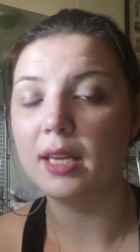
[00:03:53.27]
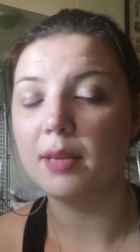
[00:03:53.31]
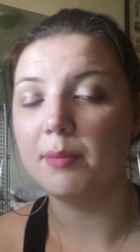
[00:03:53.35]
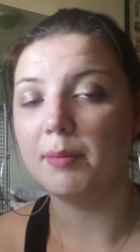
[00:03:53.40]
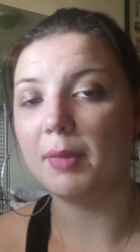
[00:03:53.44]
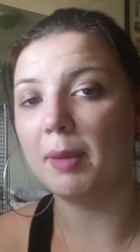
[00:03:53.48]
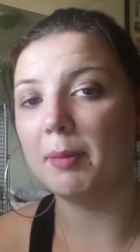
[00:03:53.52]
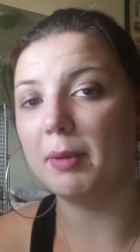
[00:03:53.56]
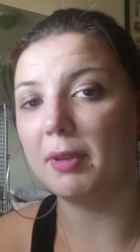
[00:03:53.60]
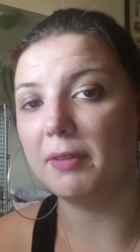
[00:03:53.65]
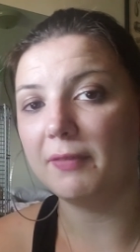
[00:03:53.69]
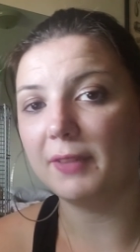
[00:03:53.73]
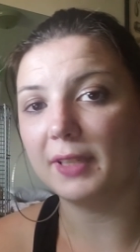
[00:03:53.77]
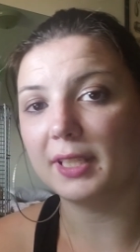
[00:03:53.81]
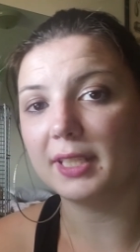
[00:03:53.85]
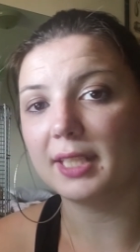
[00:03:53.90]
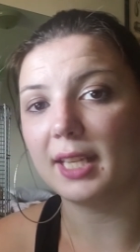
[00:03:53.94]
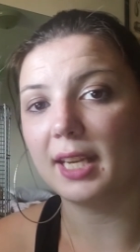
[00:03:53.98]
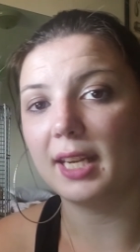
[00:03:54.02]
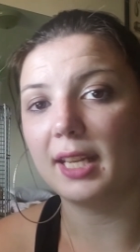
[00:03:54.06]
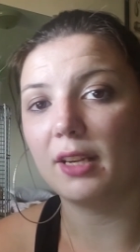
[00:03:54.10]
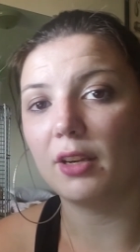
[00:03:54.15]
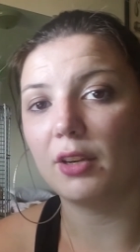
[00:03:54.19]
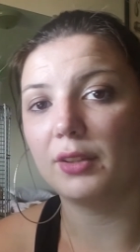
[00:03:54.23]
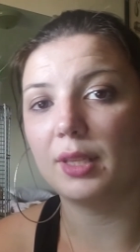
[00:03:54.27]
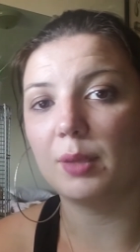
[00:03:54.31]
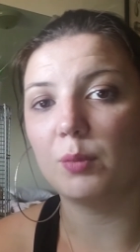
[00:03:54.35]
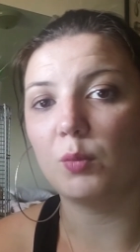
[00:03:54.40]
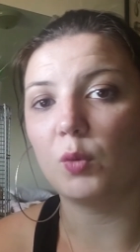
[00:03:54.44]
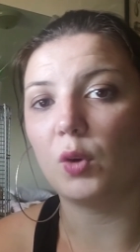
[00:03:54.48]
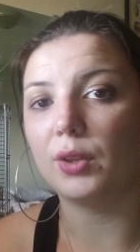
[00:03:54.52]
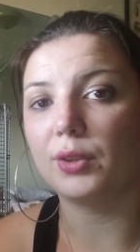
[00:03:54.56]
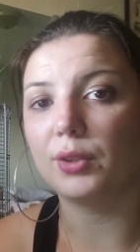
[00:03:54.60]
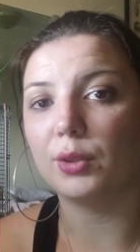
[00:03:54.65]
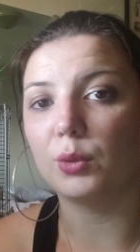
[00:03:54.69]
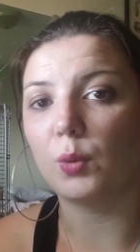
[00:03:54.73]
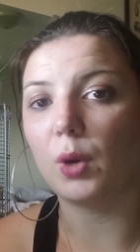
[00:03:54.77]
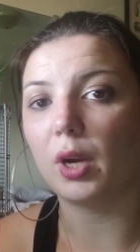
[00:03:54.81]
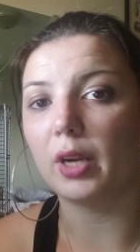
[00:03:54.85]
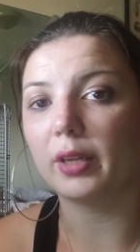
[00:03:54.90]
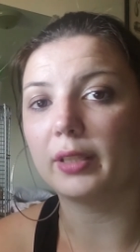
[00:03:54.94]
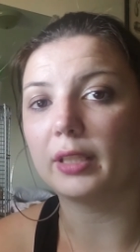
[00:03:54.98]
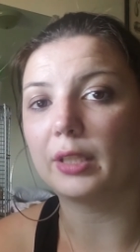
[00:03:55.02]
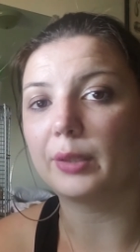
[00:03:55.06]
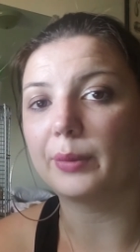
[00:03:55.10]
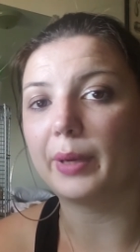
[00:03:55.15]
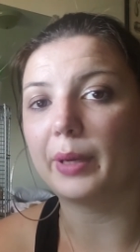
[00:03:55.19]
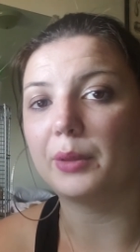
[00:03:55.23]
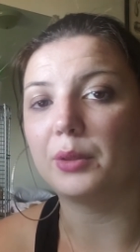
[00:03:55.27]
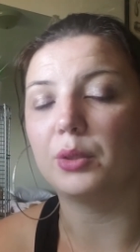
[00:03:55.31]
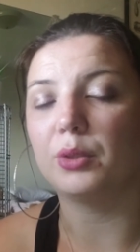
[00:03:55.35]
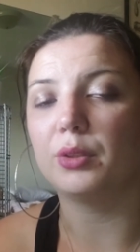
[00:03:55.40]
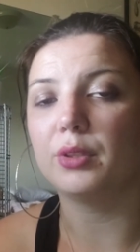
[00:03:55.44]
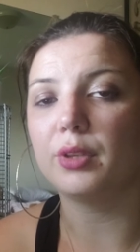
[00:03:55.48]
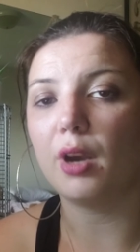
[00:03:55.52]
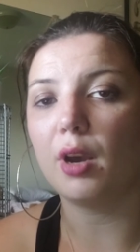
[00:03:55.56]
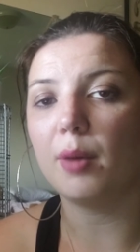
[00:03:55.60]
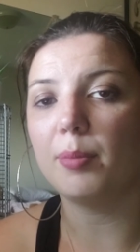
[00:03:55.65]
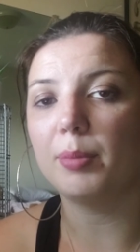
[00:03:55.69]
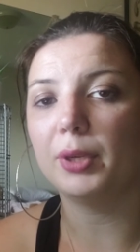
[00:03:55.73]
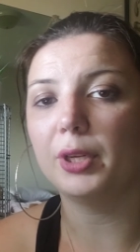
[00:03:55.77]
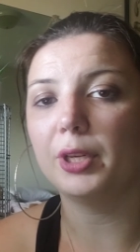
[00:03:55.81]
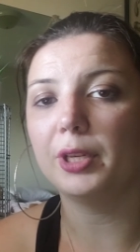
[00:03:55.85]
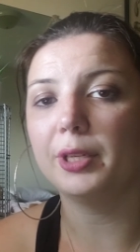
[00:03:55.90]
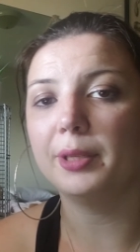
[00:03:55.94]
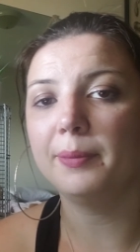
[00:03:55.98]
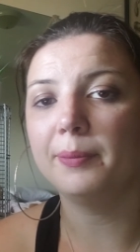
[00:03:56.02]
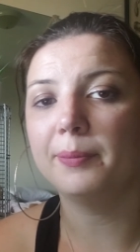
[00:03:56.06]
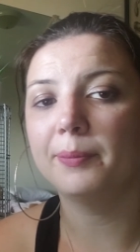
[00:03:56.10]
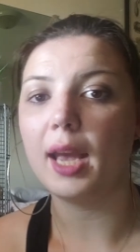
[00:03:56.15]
maybe fixating on them while they're walking around their topper,